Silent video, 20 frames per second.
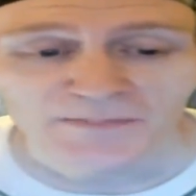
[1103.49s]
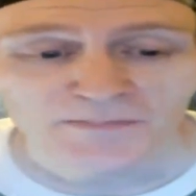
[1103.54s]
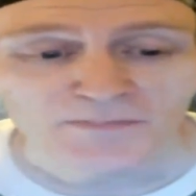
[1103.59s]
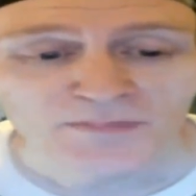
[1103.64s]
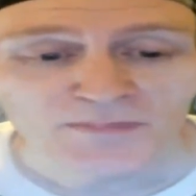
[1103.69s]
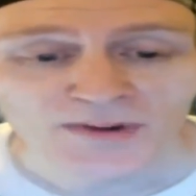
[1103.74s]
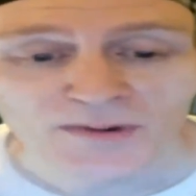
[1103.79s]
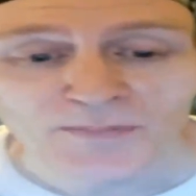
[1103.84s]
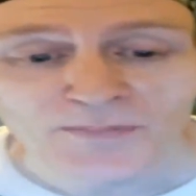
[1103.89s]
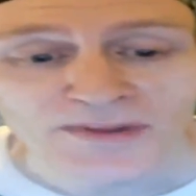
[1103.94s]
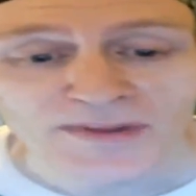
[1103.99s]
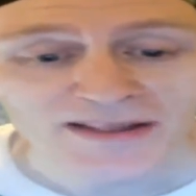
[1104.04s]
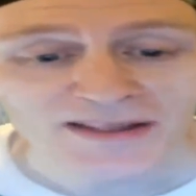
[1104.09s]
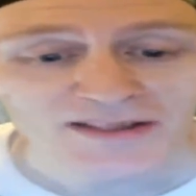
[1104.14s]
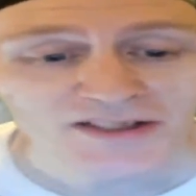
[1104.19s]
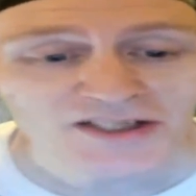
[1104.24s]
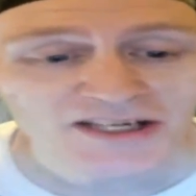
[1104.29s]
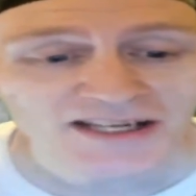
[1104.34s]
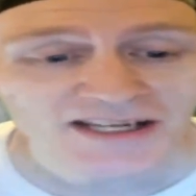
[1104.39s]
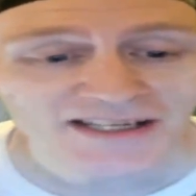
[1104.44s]
Bill
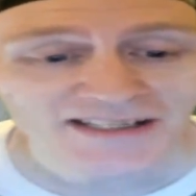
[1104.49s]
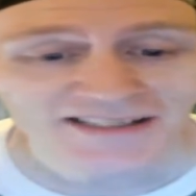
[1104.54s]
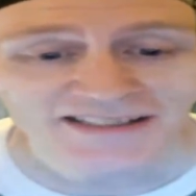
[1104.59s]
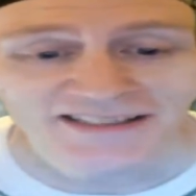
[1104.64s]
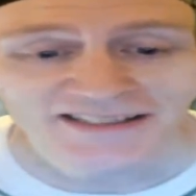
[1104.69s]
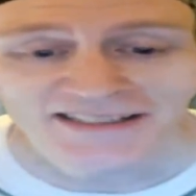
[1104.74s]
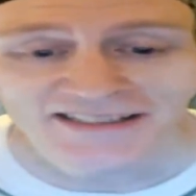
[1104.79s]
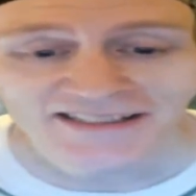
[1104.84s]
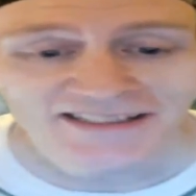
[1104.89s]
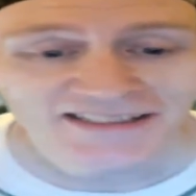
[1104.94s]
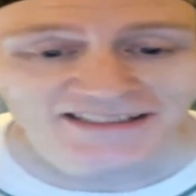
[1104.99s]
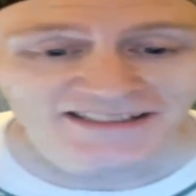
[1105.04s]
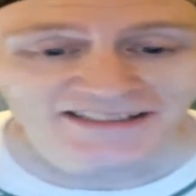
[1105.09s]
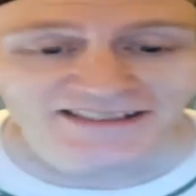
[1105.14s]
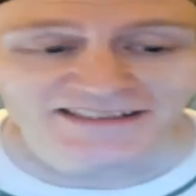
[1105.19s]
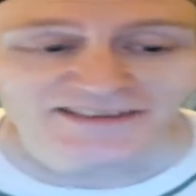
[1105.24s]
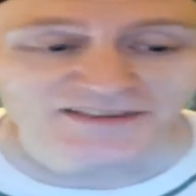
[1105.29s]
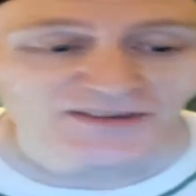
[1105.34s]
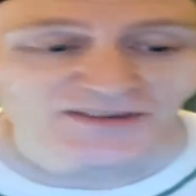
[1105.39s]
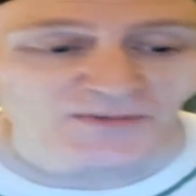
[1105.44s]
Belichick
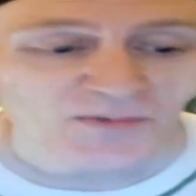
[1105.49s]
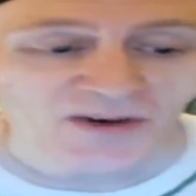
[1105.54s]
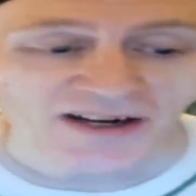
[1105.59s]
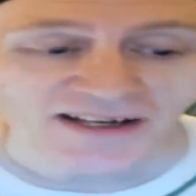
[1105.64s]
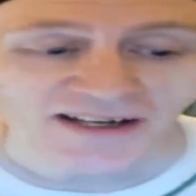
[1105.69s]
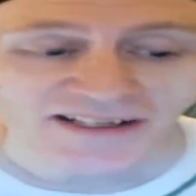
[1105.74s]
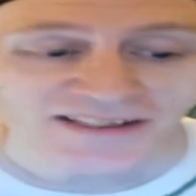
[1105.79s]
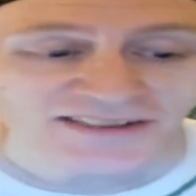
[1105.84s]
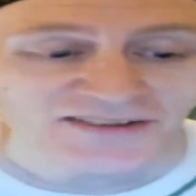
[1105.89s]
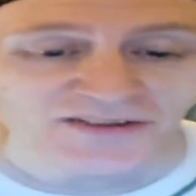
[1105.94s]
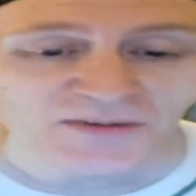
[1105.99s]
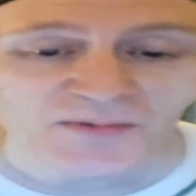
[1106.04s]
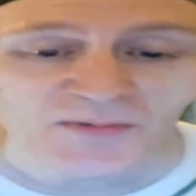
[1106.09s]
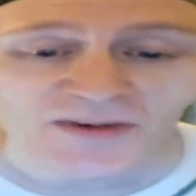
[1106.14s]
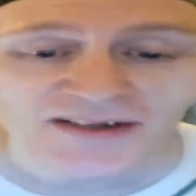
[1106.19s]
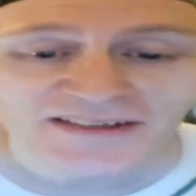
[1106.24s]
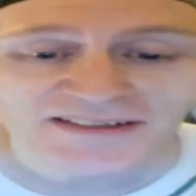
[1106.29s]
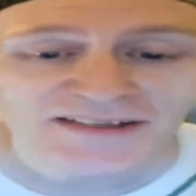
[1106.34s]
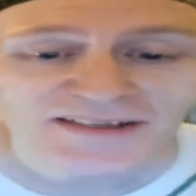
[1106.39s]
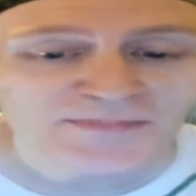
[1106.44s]
is the one
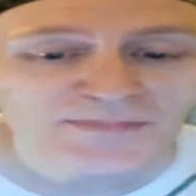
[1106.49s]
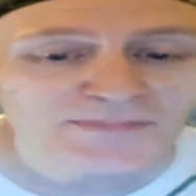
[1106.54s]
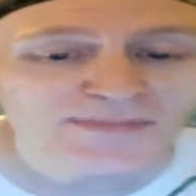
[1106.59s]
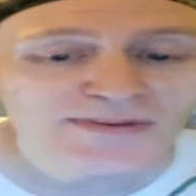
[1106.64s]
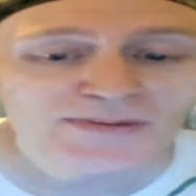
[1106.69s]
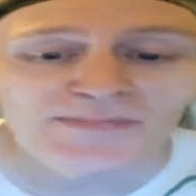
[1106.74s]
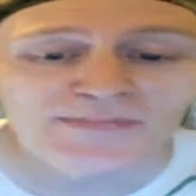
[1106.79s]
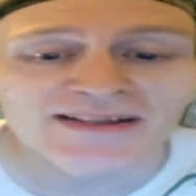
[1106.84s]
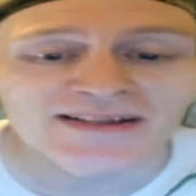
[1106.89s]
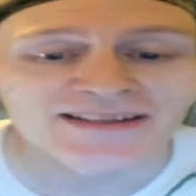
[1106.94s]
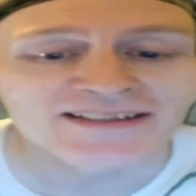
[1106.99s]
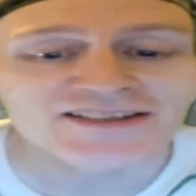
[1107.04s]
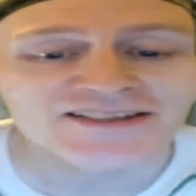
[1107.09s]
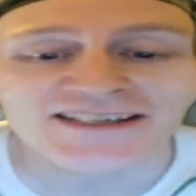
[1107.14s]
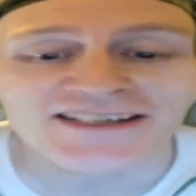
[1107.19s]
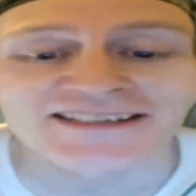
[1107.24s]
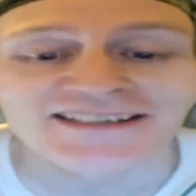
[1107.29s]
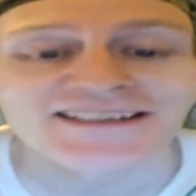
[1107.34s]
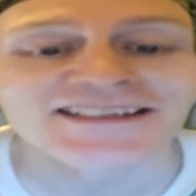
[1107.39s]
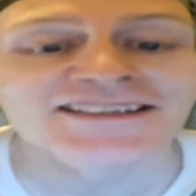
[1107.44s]
team Bill
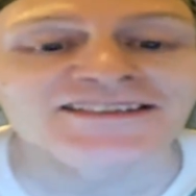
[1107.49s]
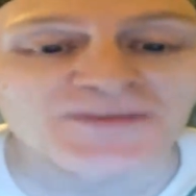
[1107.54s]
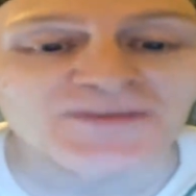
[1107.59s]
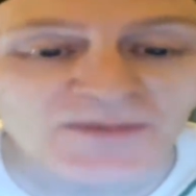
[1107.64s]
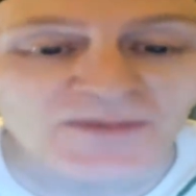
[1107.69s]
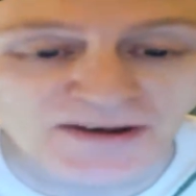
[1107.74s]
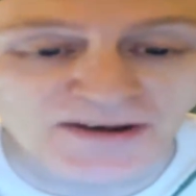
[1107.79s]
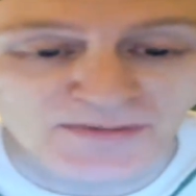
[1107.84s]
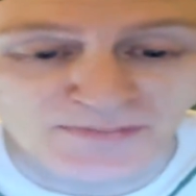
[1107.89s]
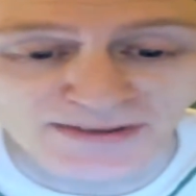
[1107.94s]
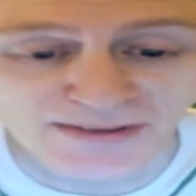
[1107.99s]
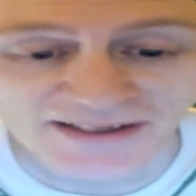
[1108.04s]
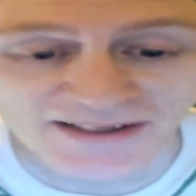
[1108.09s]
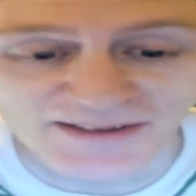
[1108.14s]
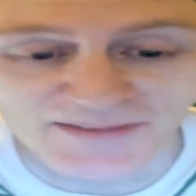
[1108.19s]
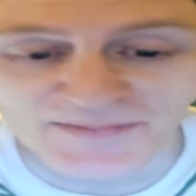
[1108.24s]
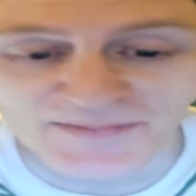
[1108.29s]
Belichick doesn't want to play.